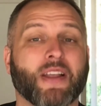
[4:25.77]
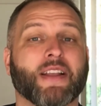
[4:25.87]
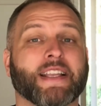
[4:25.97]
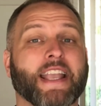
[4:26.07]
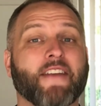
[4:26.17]

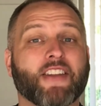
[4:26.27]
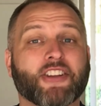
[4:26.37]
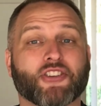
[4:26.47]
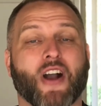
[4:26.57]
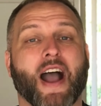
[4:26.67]
Give it a
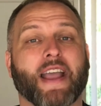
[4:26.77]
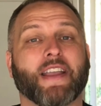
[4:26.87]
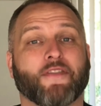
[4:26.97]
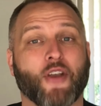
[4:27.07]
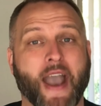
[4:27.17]
try
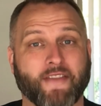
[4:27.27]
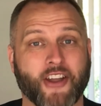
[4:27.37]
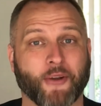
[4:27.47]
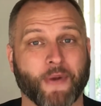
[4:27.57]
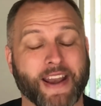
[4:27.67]
if you haven't
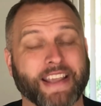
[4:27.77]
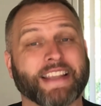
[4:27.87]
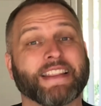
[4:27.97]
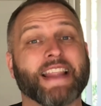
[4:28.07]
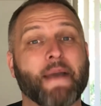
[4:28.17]
already.
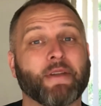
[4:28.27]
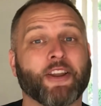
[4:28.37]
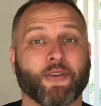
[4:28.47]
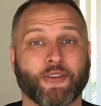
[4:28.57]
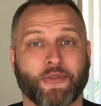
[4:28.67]
Let me know
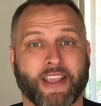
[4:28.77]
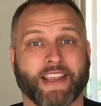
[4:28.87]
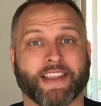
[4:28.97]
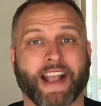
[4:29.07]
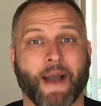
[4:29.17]
what you think in
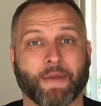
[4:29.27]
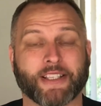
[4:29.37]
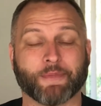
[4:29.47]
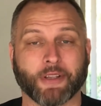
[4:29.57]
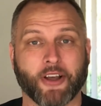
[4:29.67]
the comments
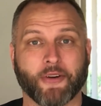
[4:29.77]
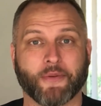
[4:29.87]
below.